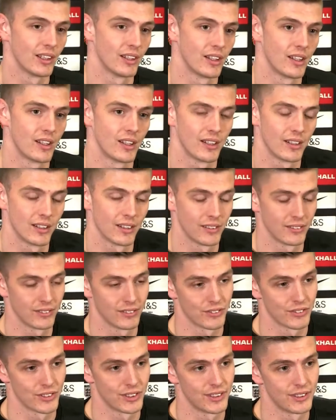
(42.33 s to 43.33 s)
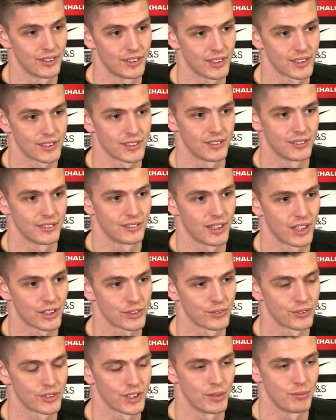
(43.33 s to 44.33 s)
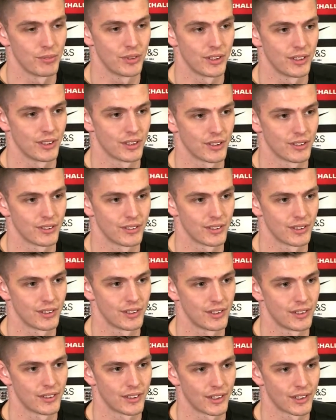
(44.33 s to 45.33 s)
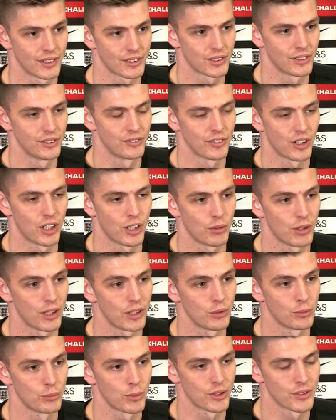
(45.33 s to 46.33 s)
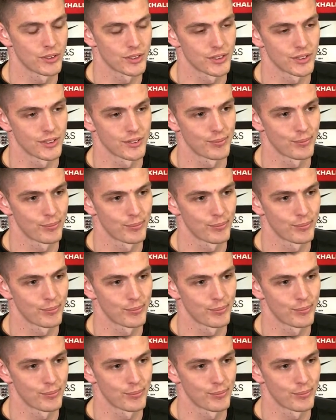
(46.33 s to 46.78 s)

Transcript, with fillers: Obviously, this national team, you think's too far away almost.